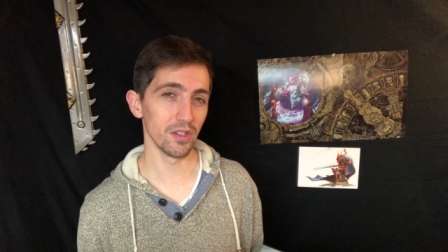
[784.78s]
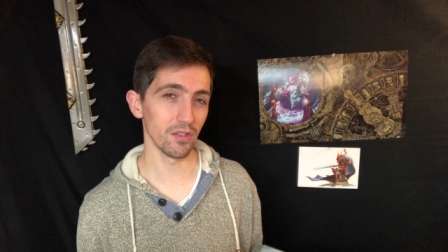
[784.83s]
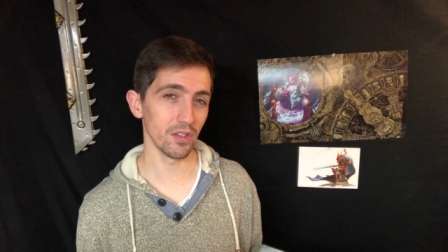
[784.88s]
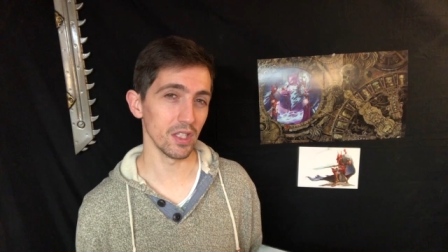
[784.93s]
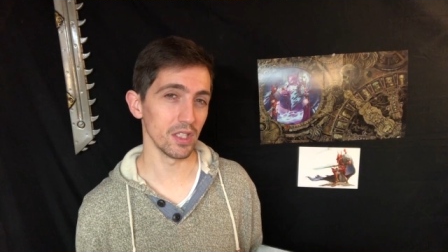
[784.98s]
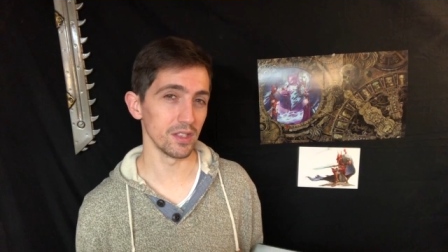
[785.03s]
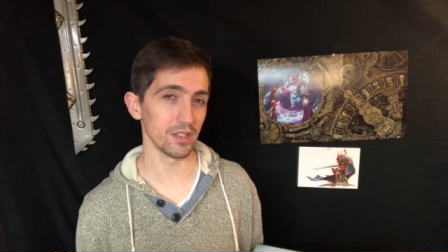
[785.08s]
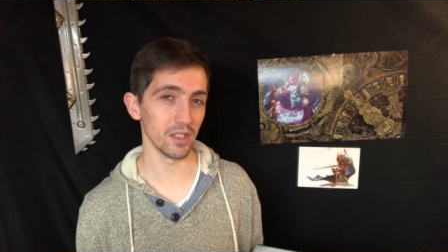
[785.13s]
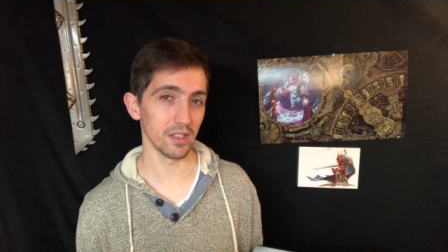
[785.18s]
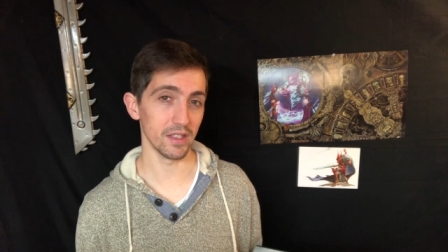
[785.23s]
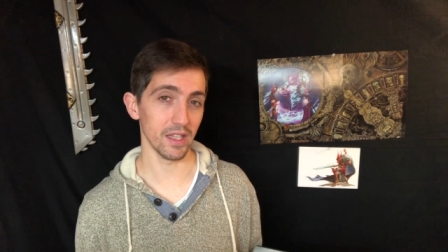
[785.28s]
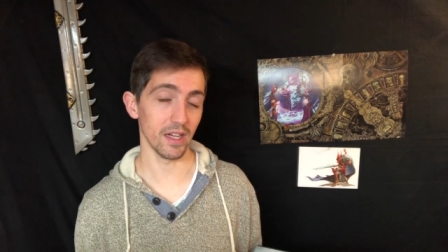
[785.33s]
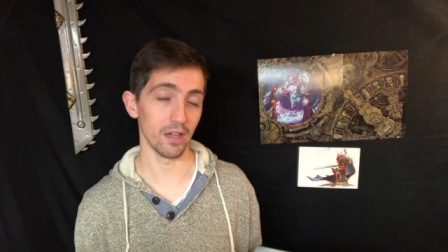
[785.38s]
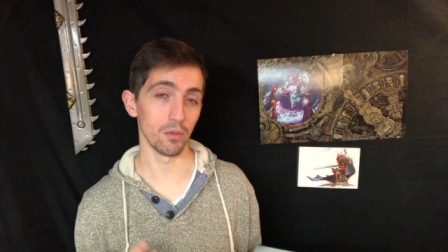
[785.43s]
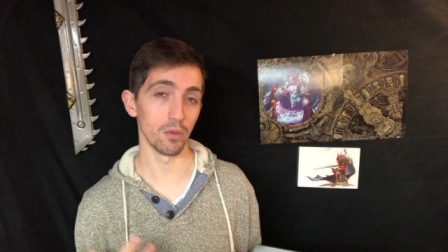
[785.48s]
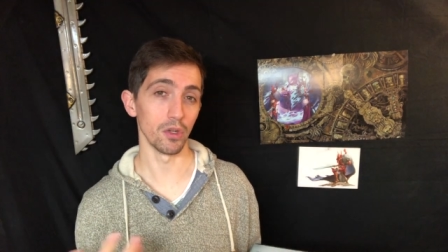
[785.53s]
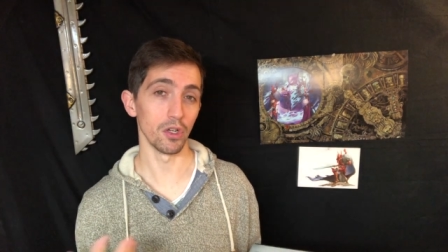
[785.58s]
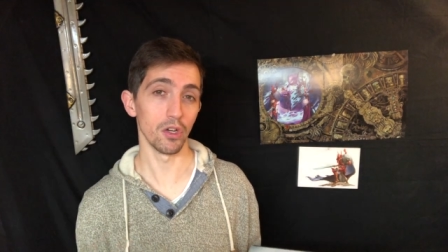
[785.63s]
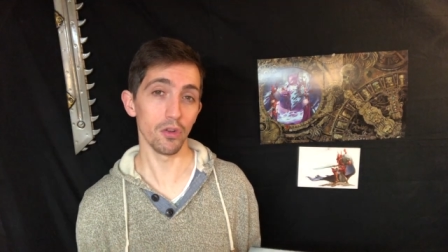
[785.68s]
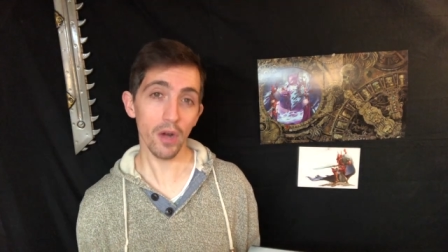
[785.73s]
and things like
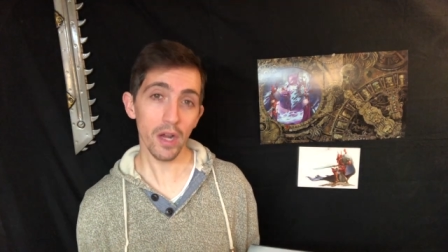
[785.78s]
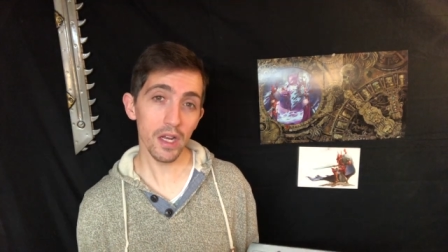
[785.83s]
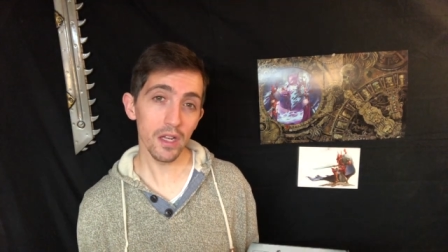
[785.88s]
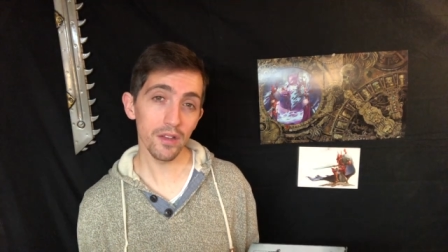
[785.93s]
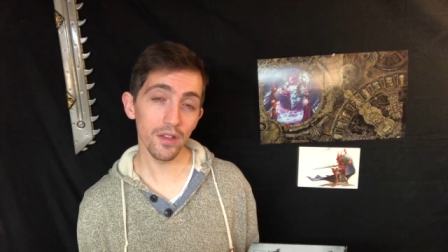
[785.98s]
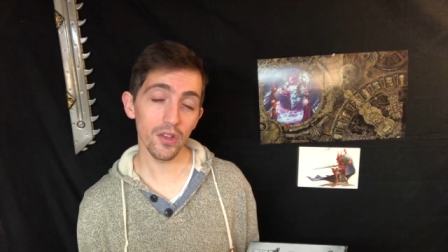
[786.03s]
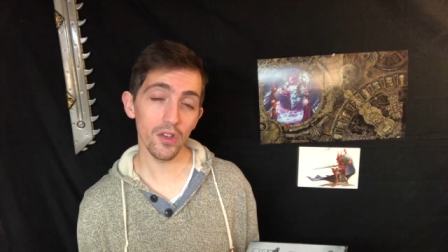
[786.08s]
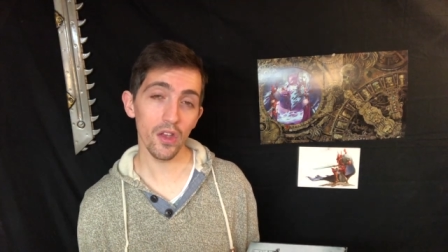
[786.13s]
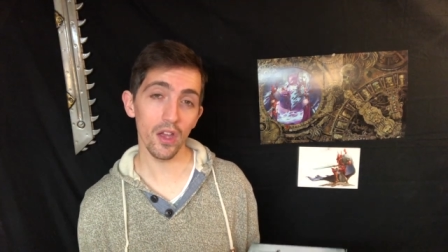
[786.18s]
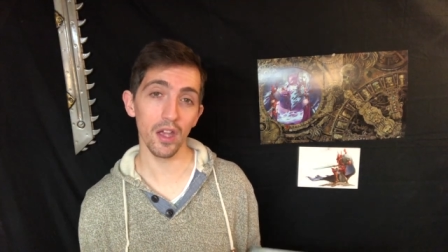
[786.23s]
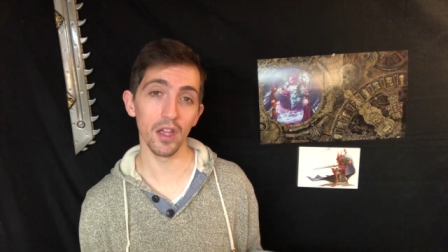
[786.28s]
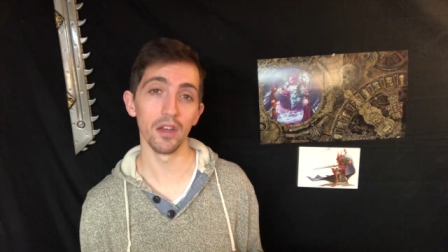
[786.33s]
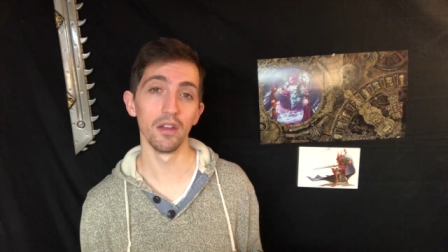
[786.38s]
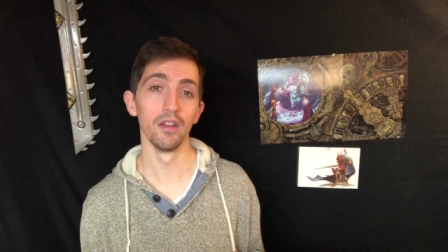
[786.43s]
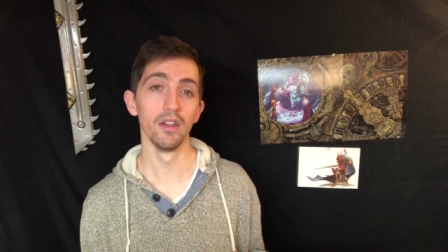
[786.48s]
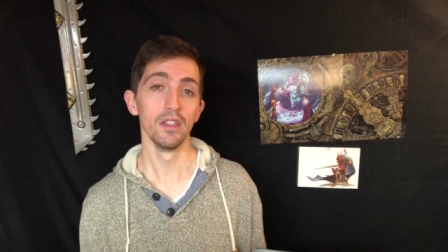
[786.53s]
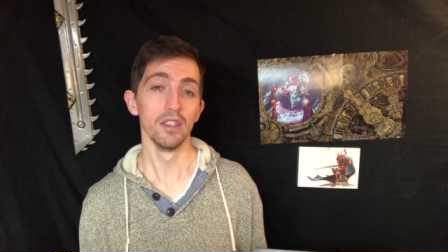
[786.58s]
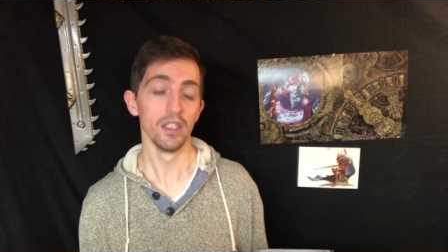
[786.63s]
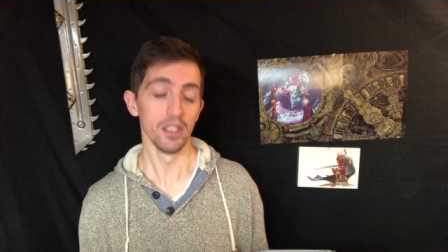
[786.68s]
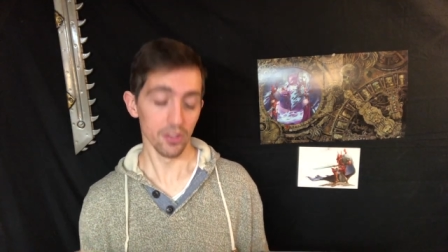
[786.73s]
that work great inside,
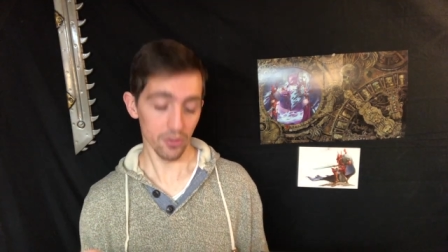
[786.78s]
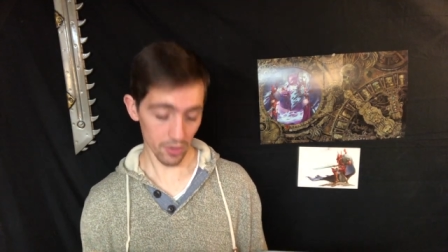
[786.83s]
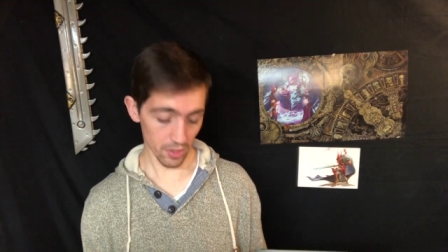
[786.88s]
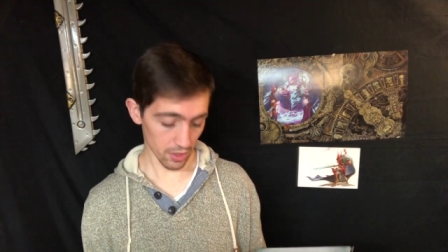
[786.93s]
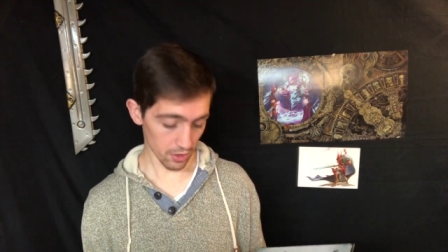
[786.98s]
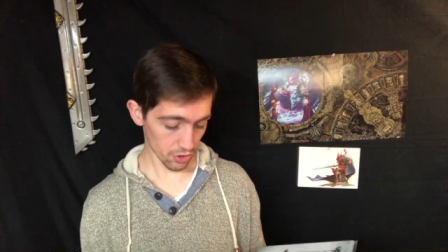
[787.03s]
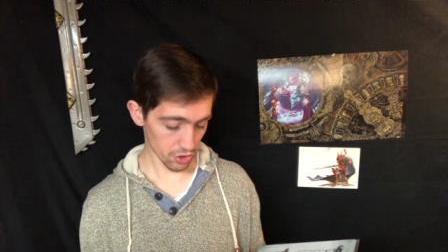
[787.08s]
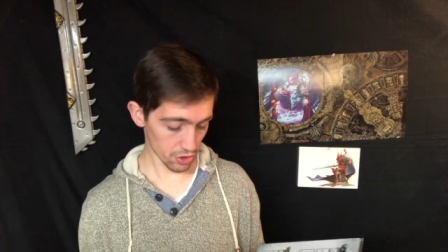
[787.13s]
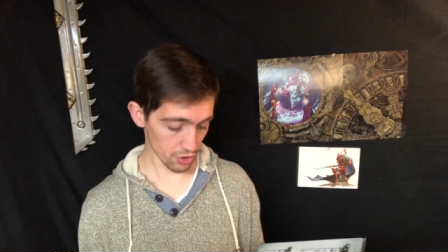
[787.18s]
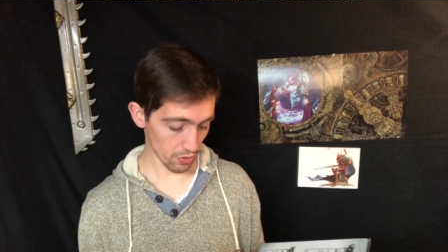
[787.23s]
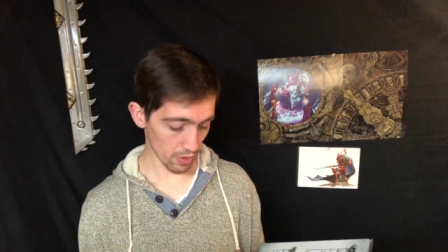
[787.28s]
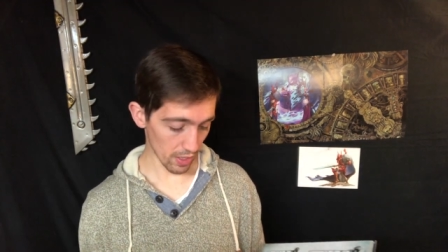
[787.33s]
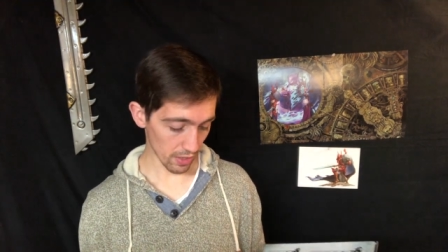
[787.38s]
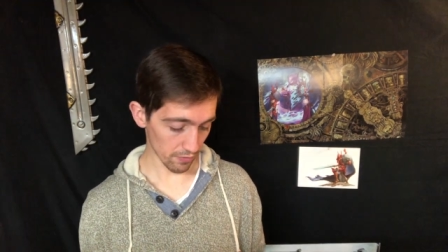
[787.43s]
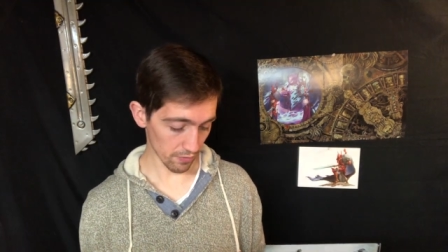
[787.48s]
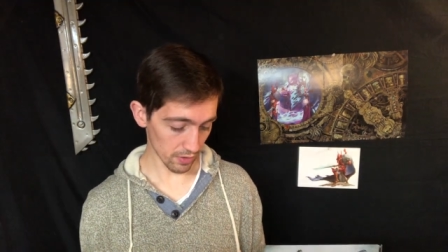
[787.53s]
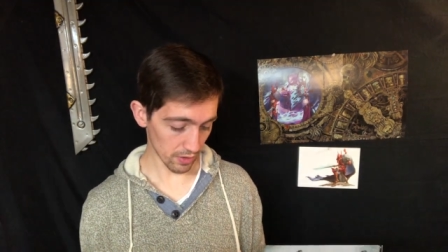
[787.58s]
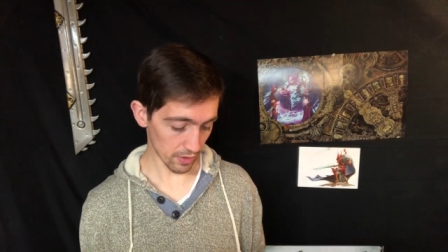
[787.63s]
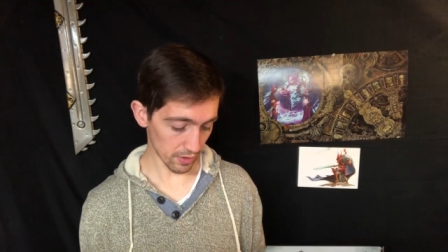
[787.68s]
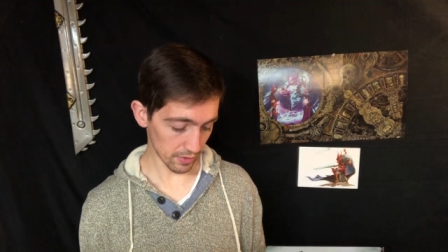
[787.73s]
so you can shoot
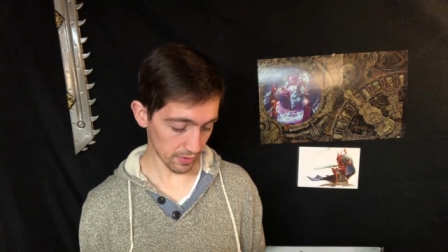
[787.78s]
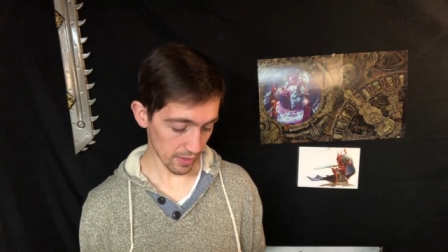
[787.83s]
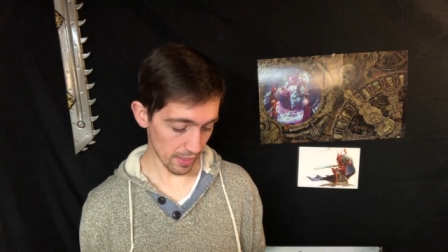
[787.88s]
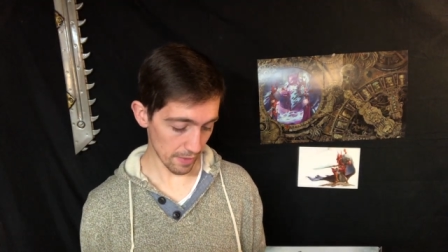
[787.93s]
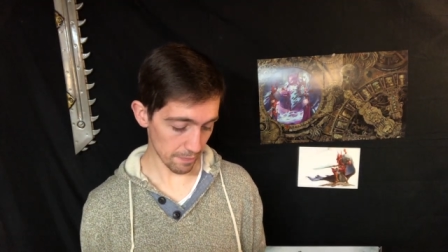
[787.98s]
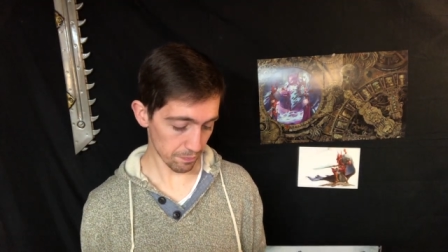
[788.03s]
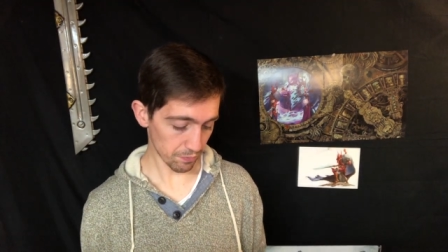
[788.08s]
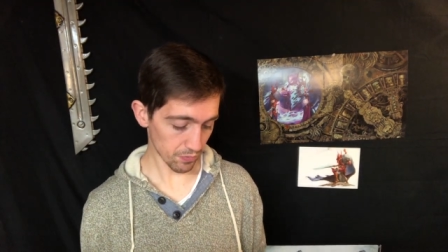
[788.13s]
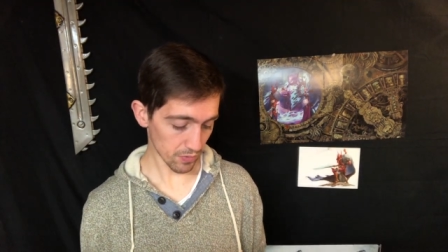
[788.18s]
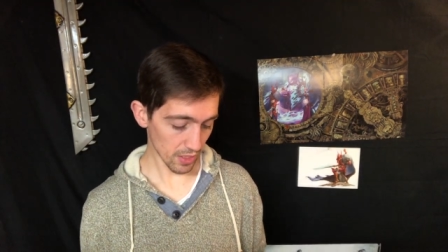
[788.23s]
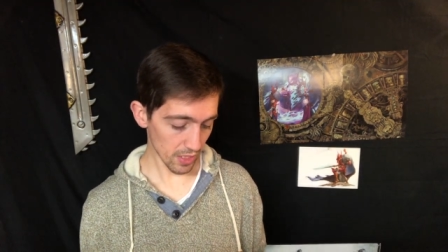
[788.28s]
out of it like that.